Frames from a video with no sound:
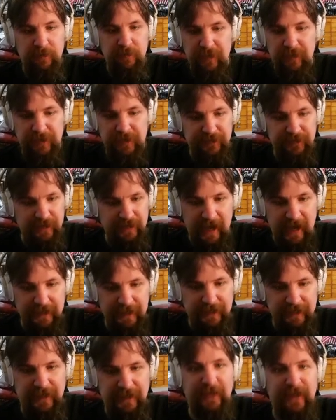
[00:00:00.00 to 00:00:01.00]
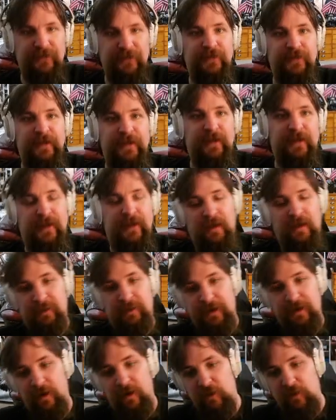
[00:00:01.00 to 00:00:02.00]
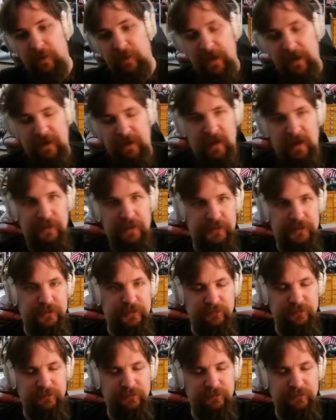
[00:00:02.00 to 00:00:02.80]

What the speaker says: Because I did not see that coming. Oh my gosh.